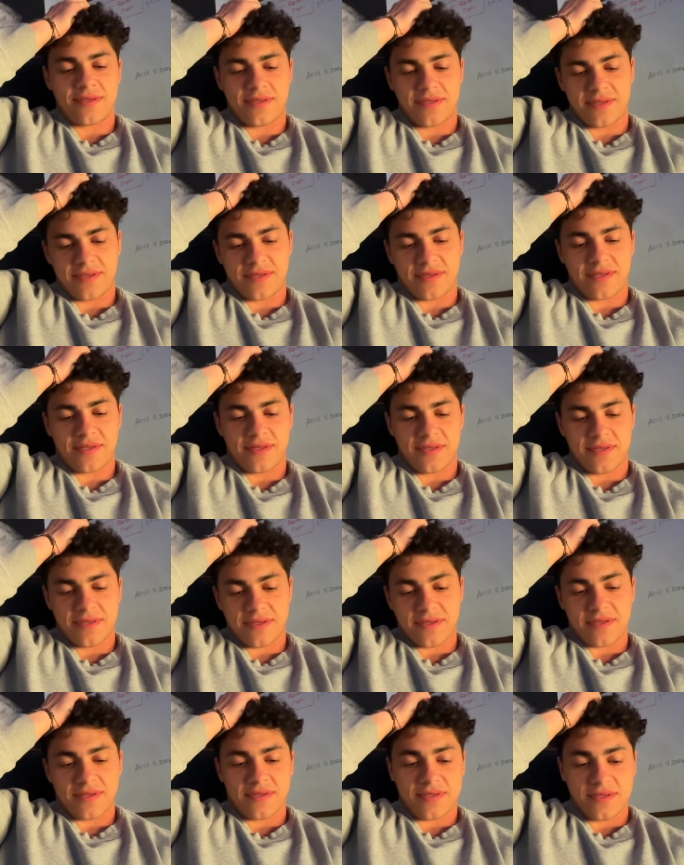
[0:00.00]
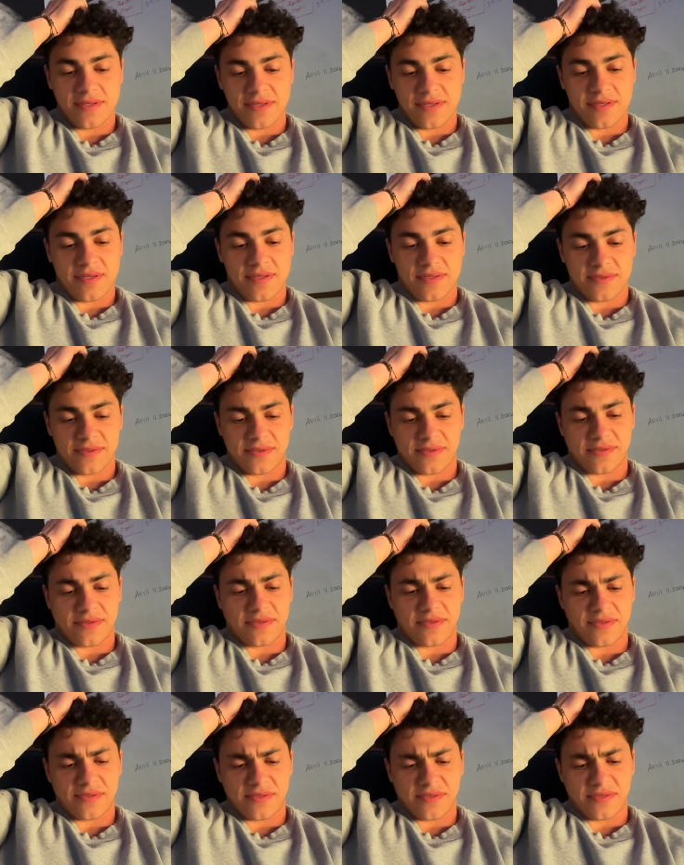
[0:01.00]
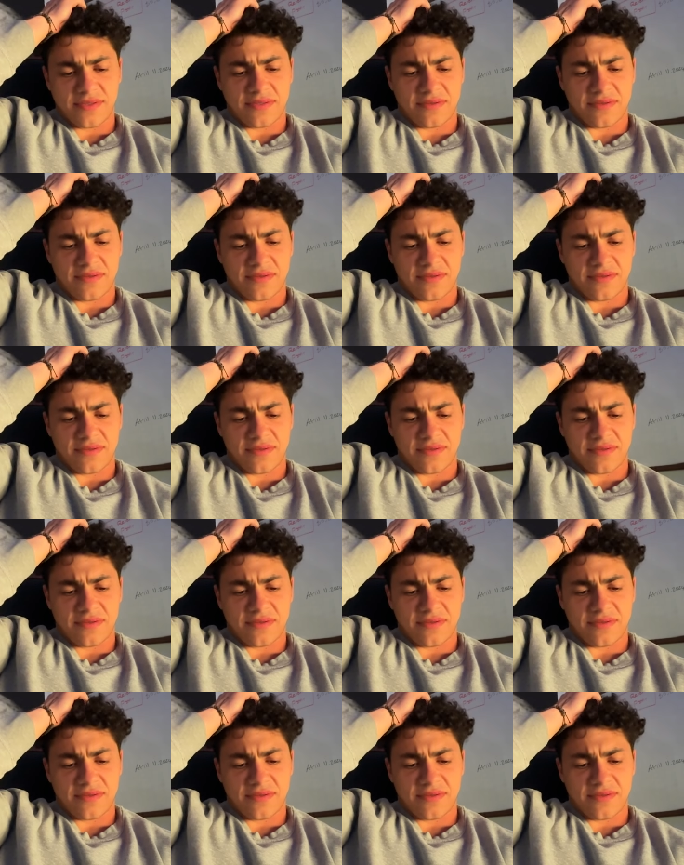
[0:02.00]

Nobody speaks.